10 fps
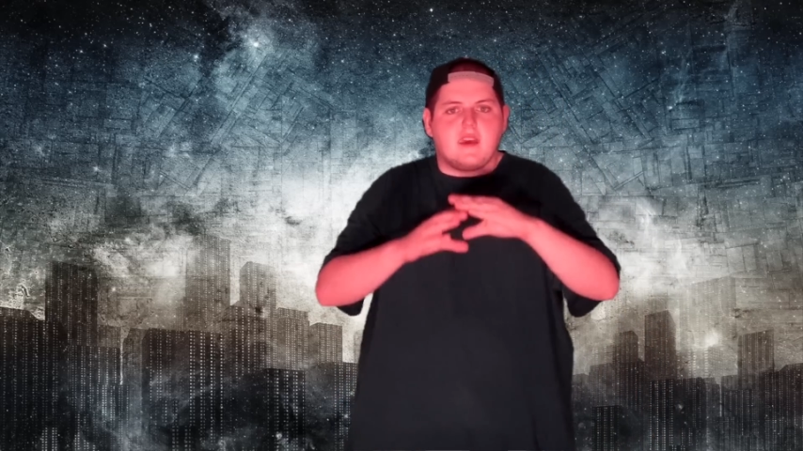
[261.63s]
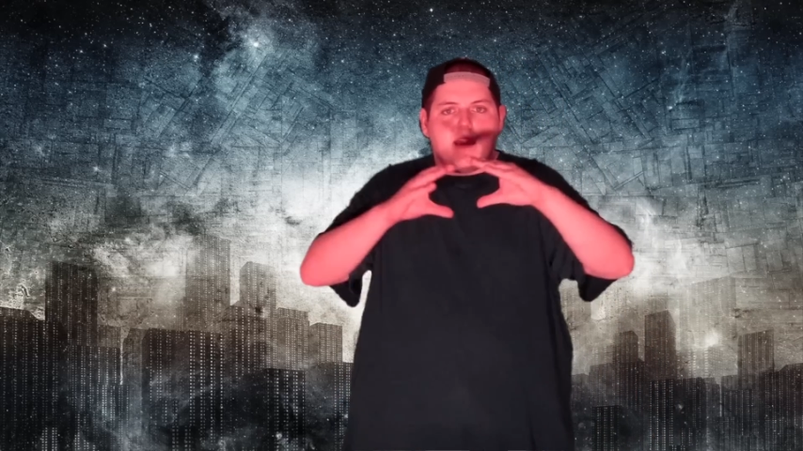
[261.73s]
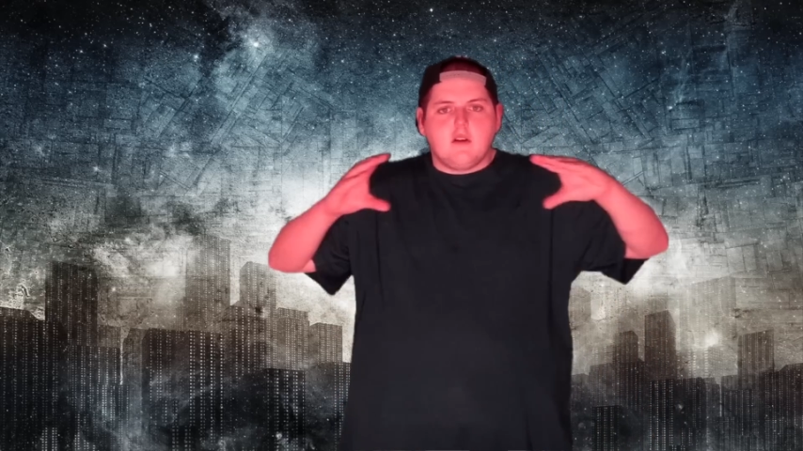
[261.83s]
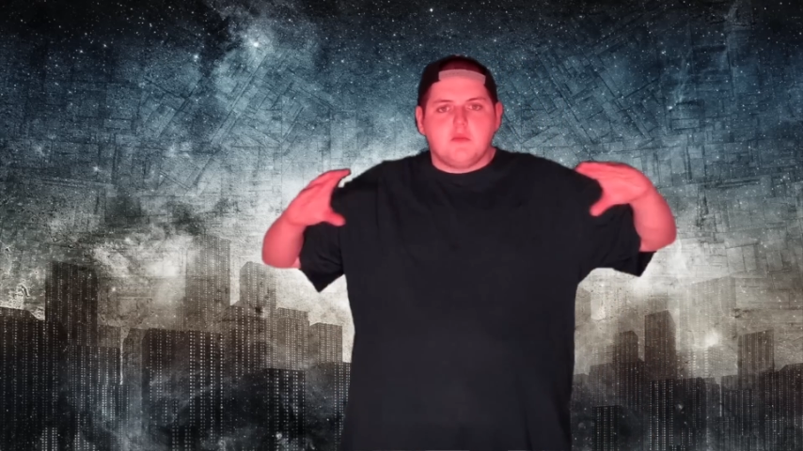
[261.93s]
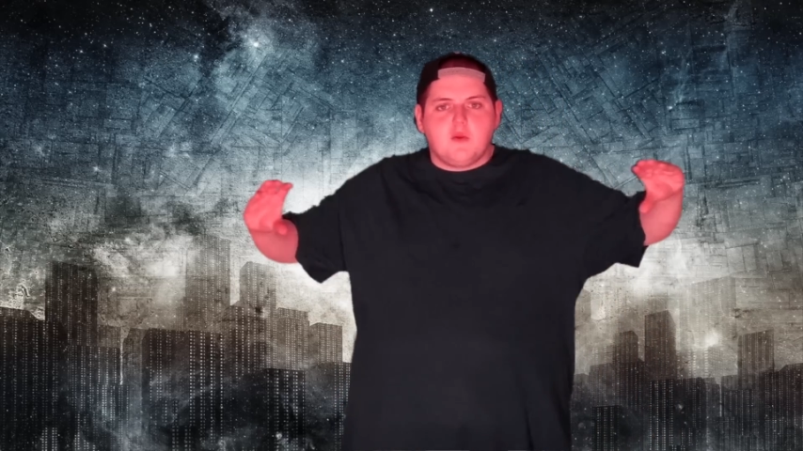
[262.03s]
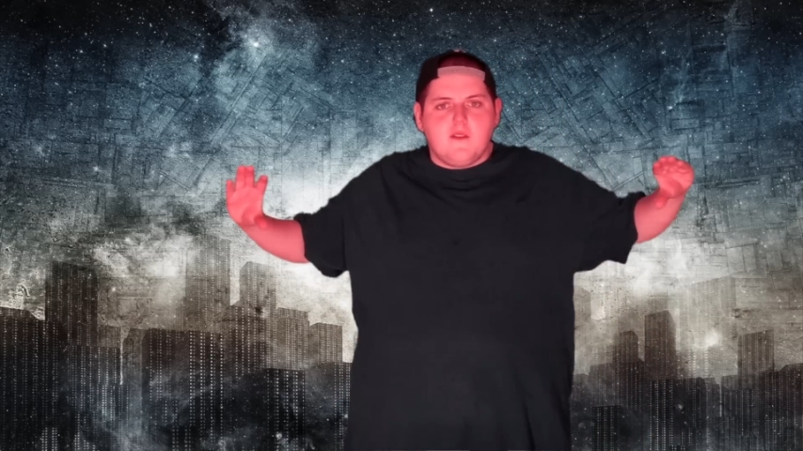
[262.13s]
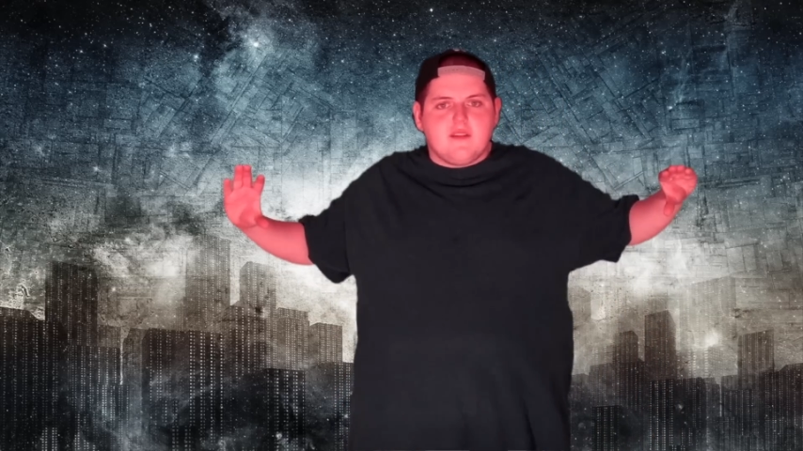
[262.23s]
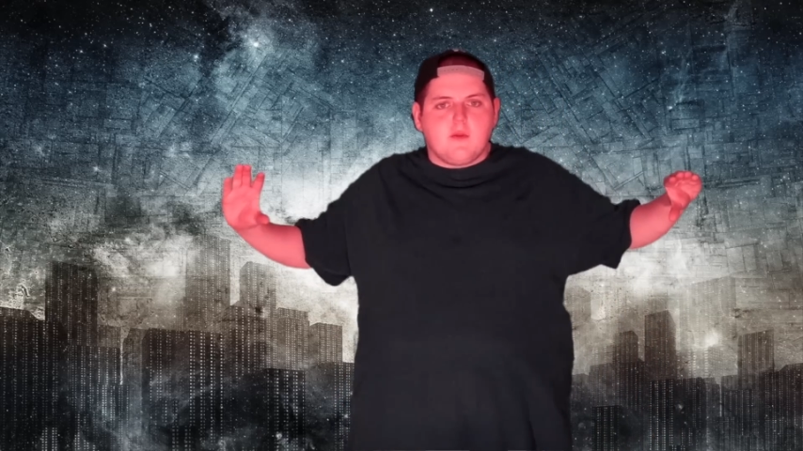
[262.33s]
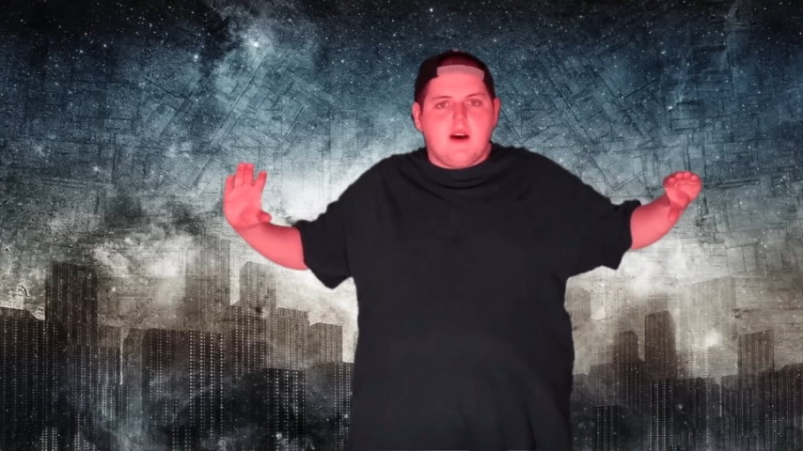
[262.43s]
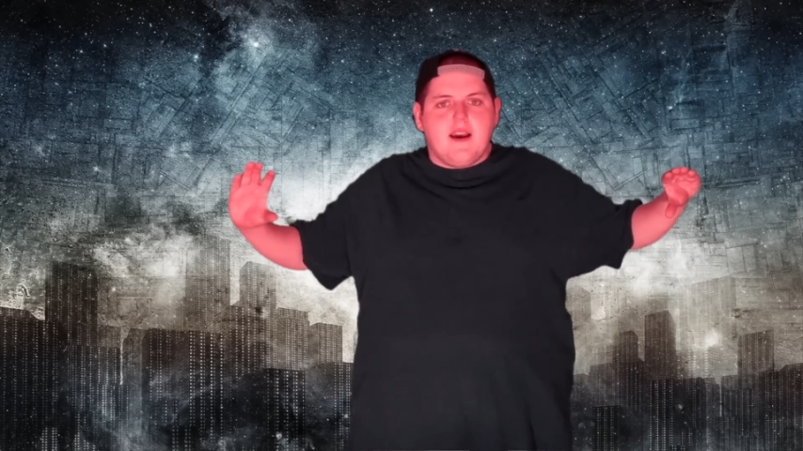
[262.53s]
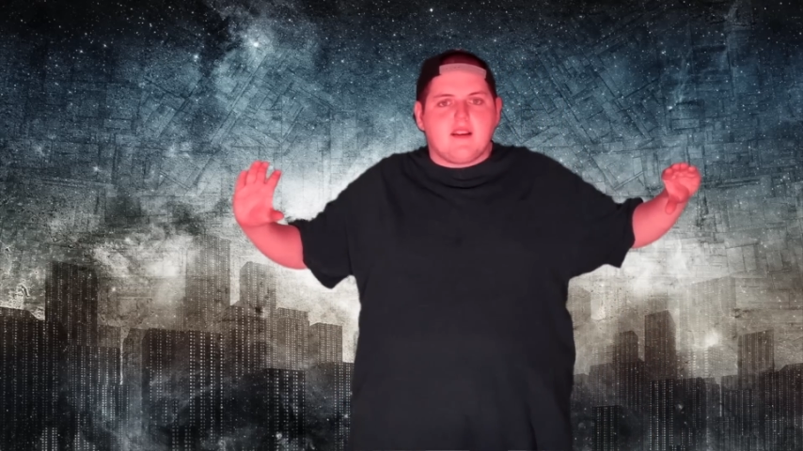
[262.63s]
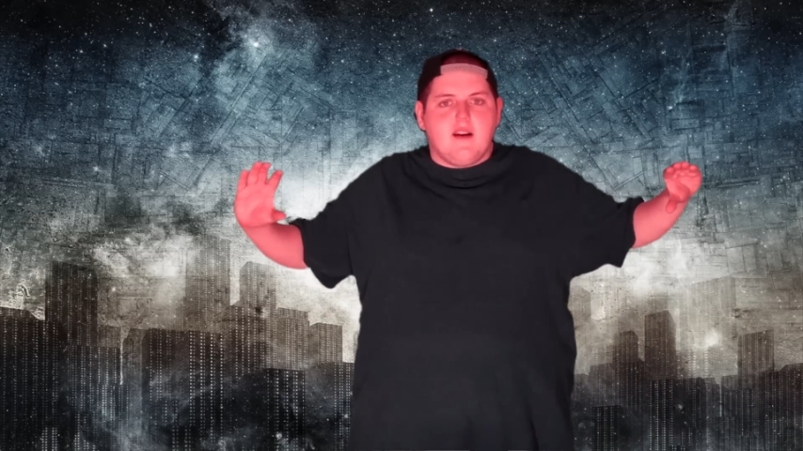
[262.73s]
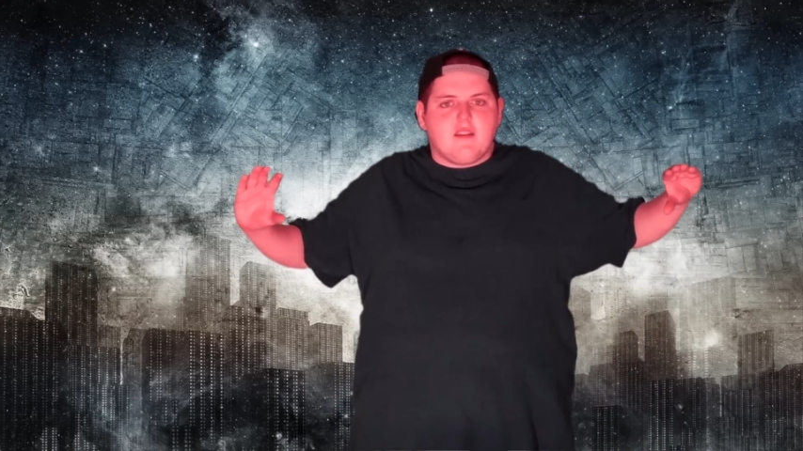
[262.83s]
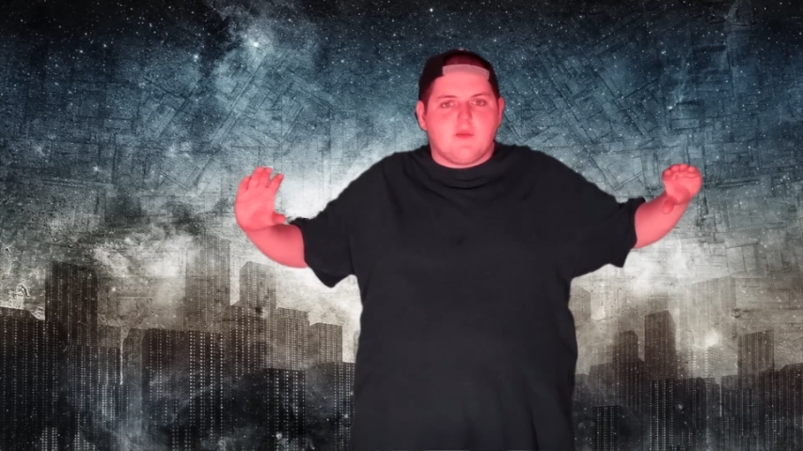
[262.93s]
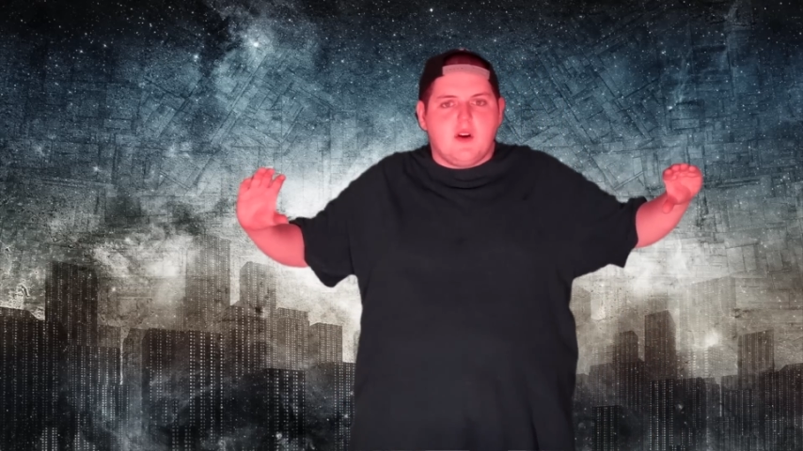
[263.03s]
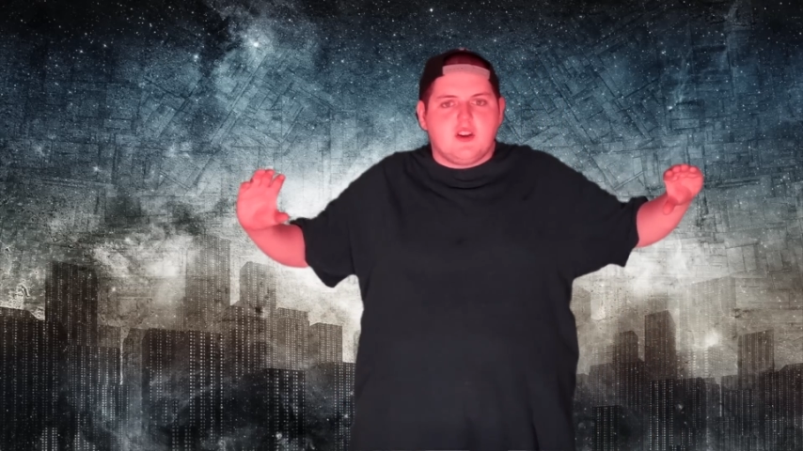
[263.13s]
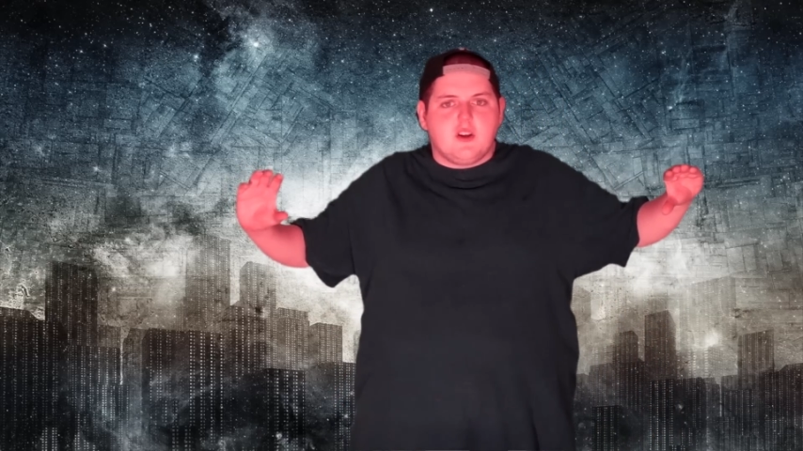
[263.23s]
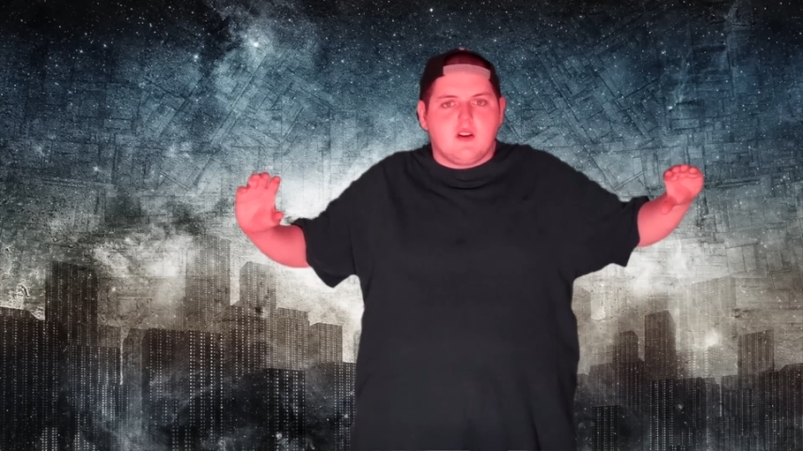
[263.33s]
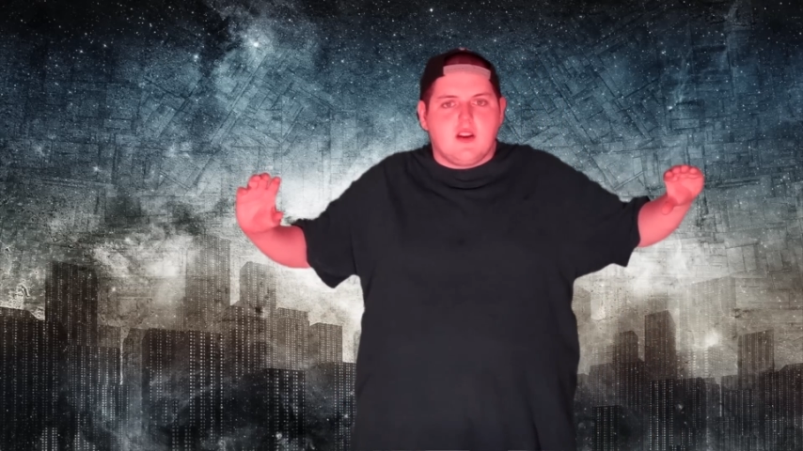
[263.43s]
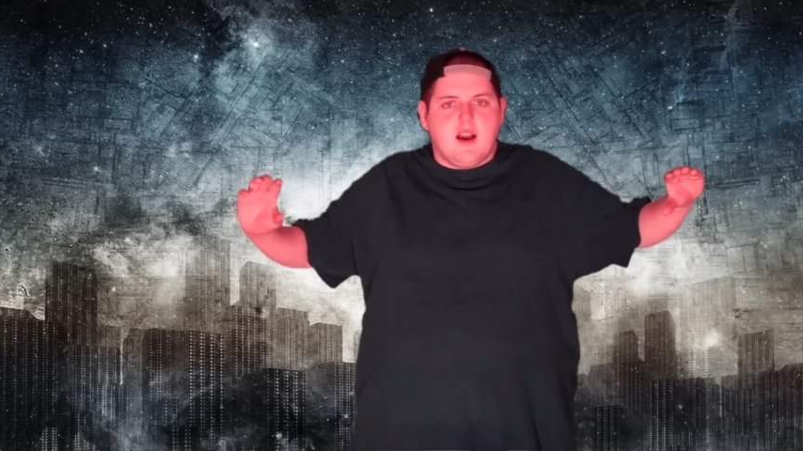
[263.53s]

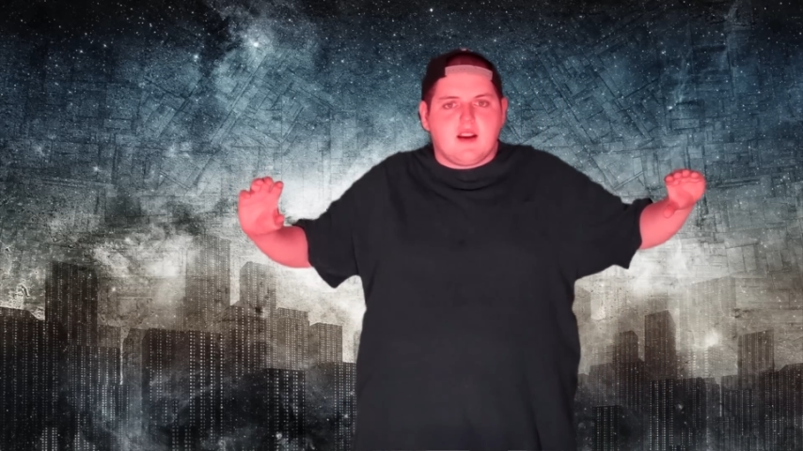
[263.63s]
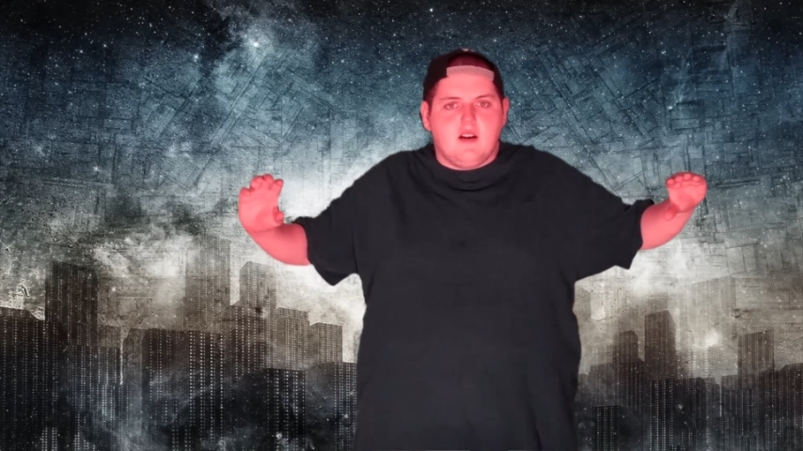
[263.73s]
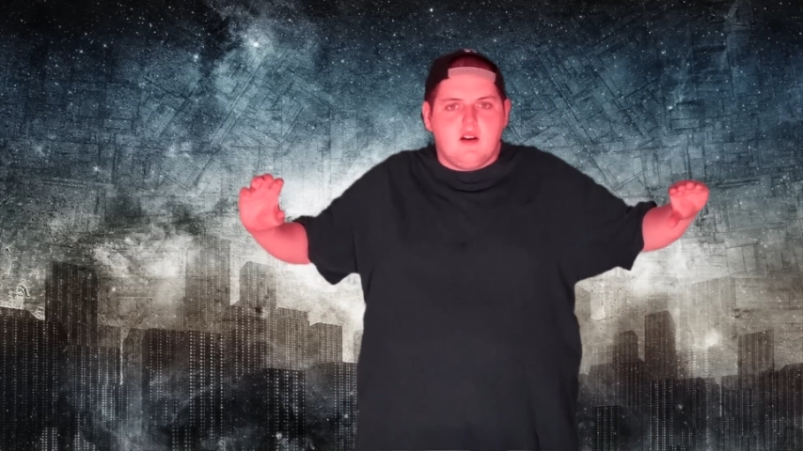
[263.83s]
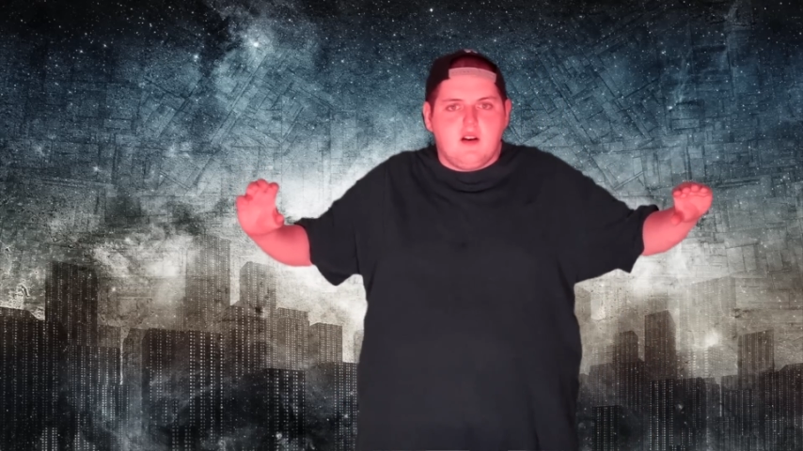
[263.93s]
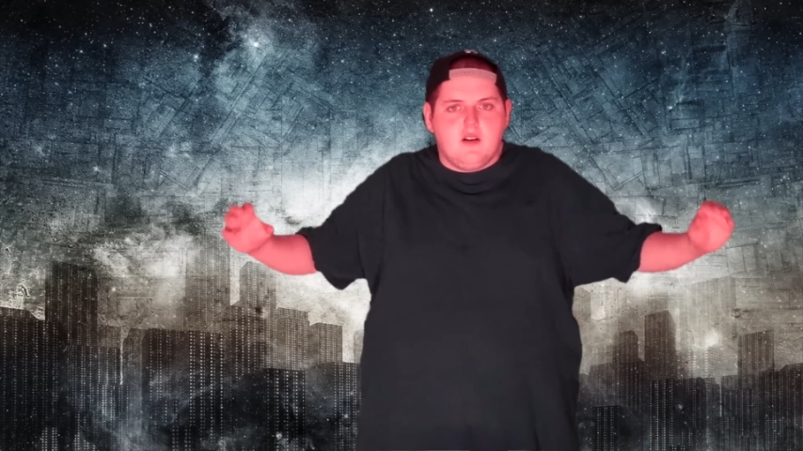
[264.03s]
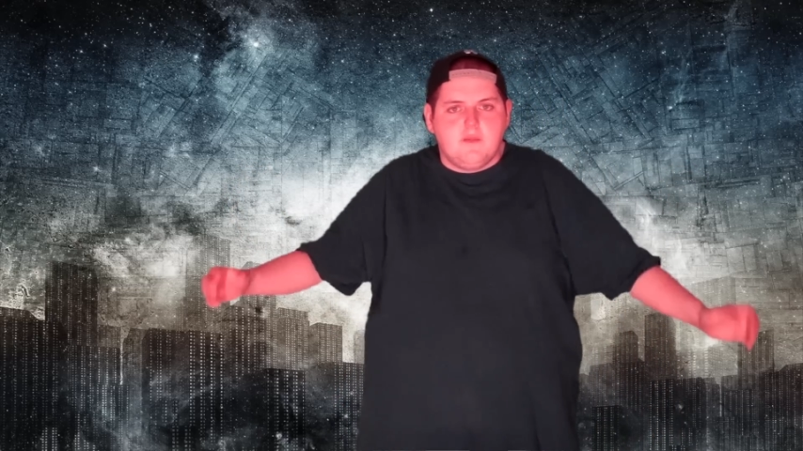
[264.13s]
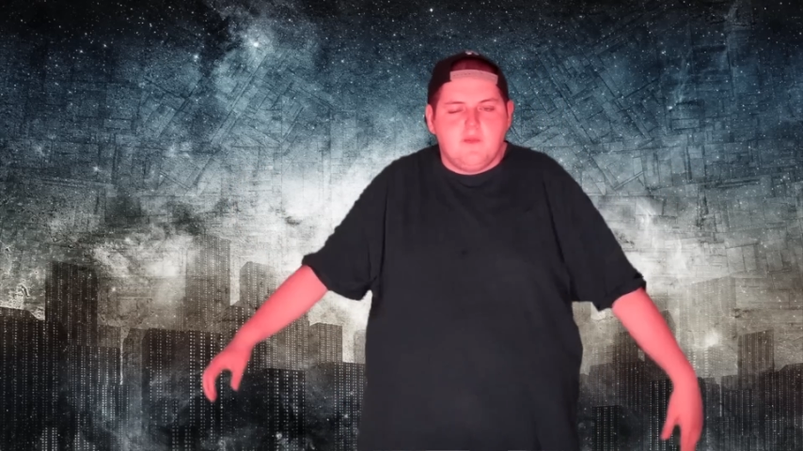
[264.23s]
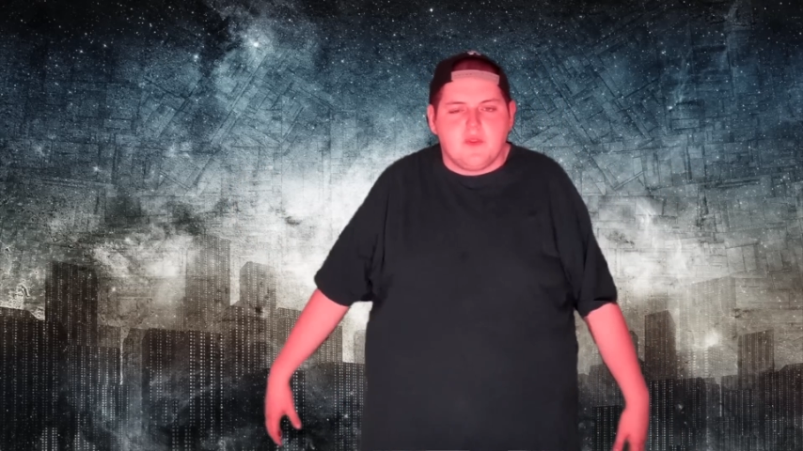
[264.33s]
KaloBoysSwag.spreadshirt.com.